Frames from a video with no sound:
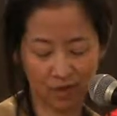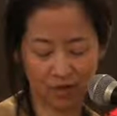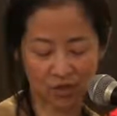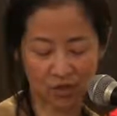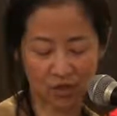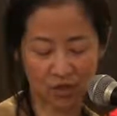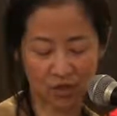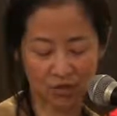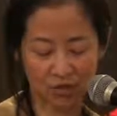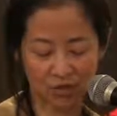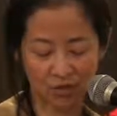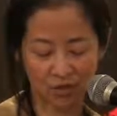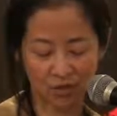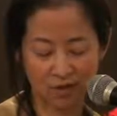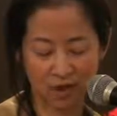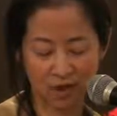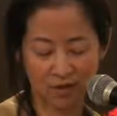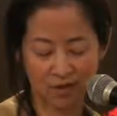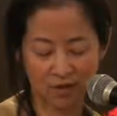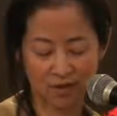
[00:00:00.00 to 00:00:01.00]
Charles
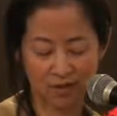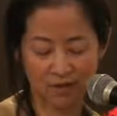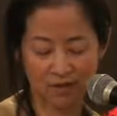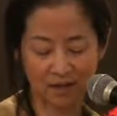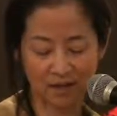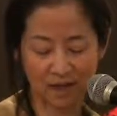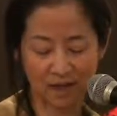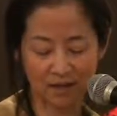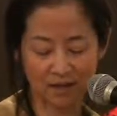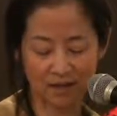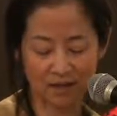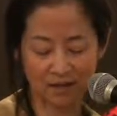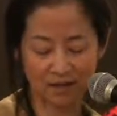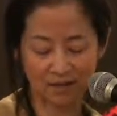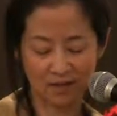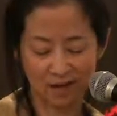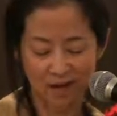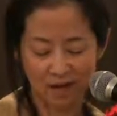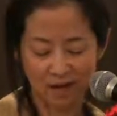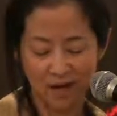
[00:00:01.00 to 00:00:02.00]
took off his
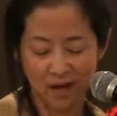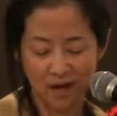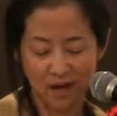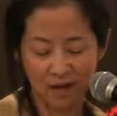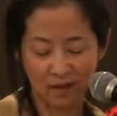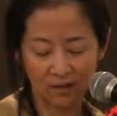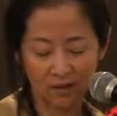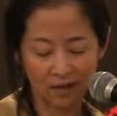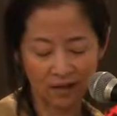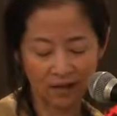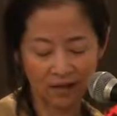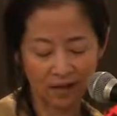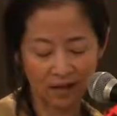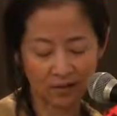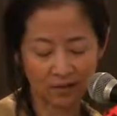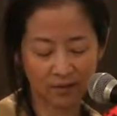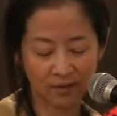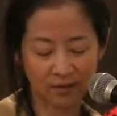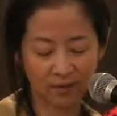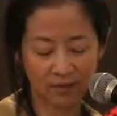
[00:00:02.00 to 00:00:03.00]
glasses and looked
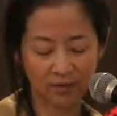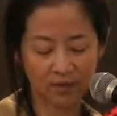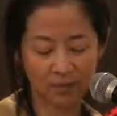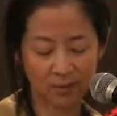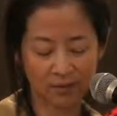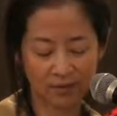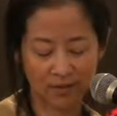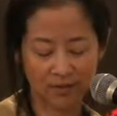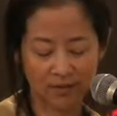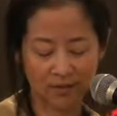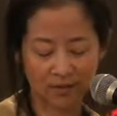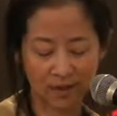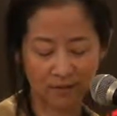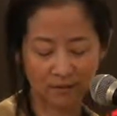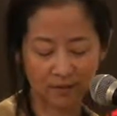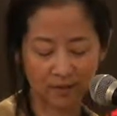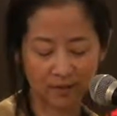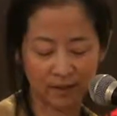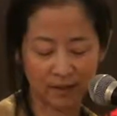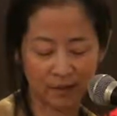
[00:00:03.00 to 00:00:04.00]
down at us with his
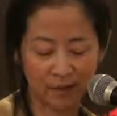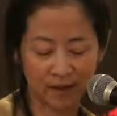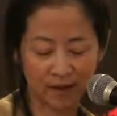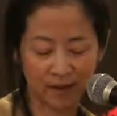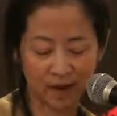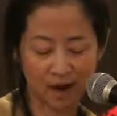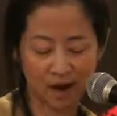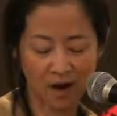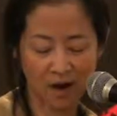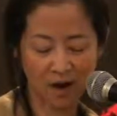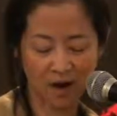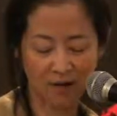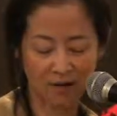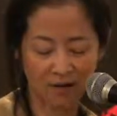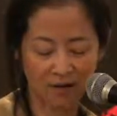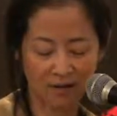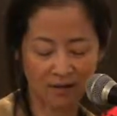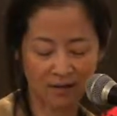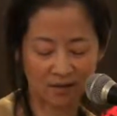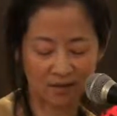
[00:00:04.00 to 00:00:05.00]
lovely green
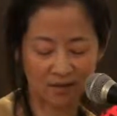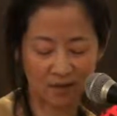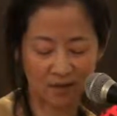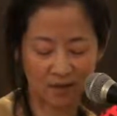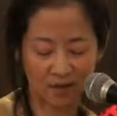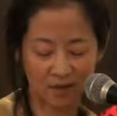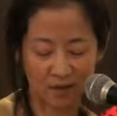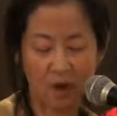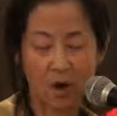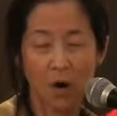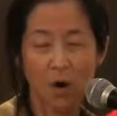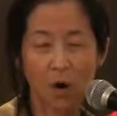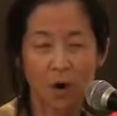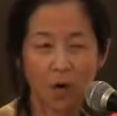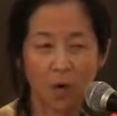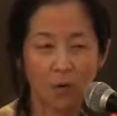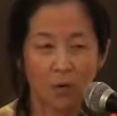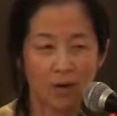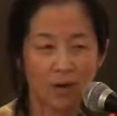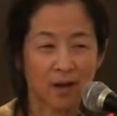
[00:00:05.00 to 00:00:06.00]
eyes and said,
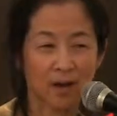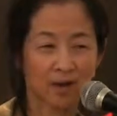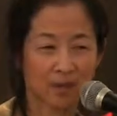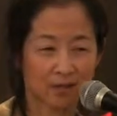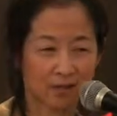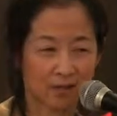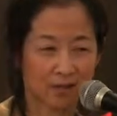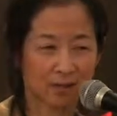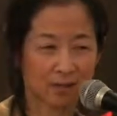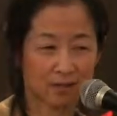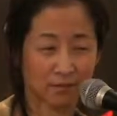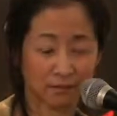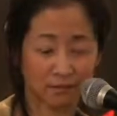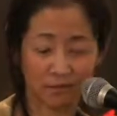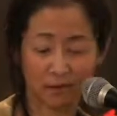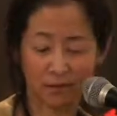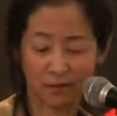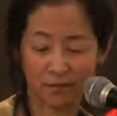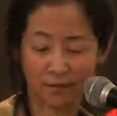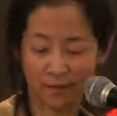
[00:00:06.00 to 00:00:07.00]
Oh yes,
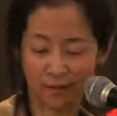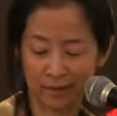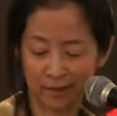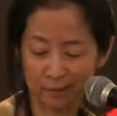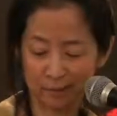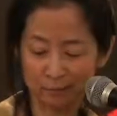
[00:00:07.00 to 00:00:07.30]
very.